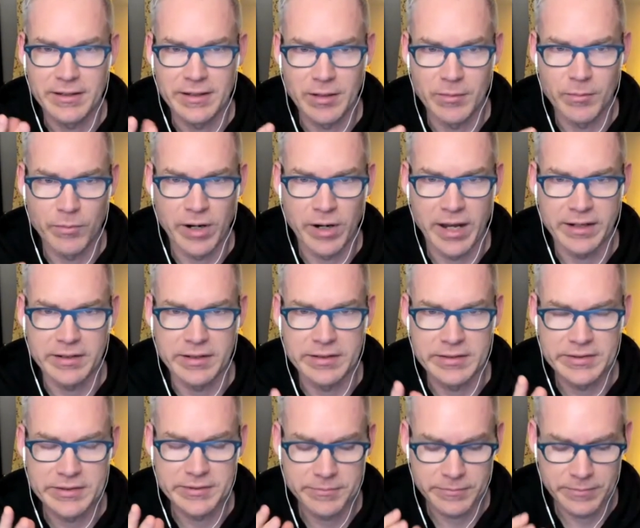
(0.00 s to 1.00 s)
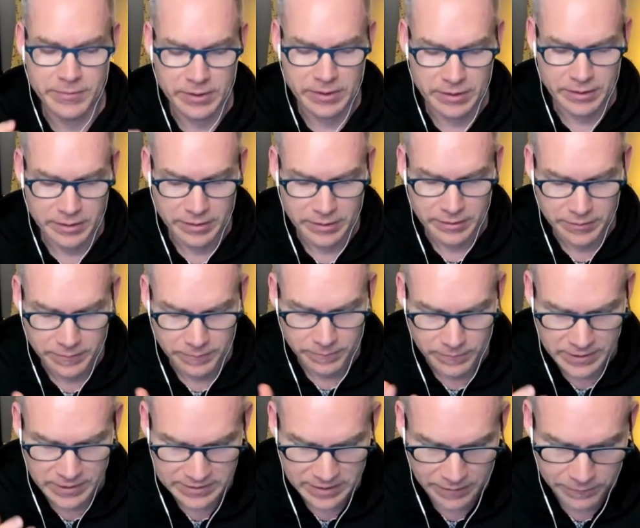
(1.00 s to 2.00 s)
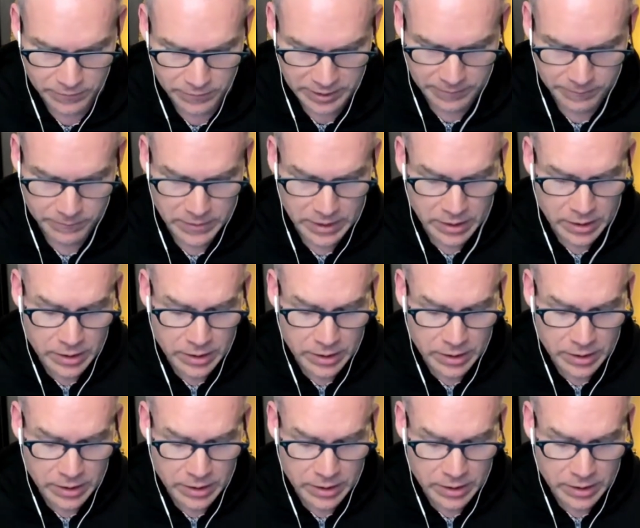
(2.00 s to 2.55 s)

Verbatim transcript: in practice, this efforting.